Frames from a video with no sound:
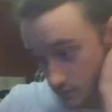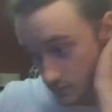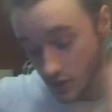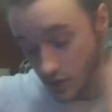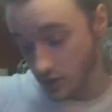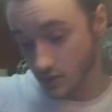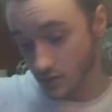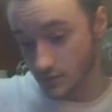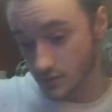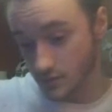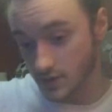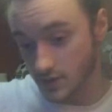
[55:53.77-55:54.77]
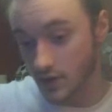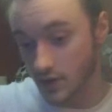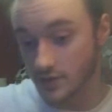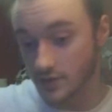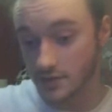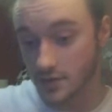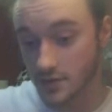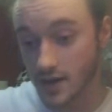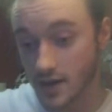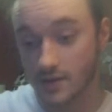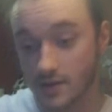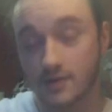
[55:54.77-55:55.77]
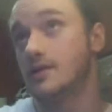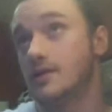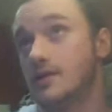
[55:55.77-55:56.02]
The website is hunterheck.com, right?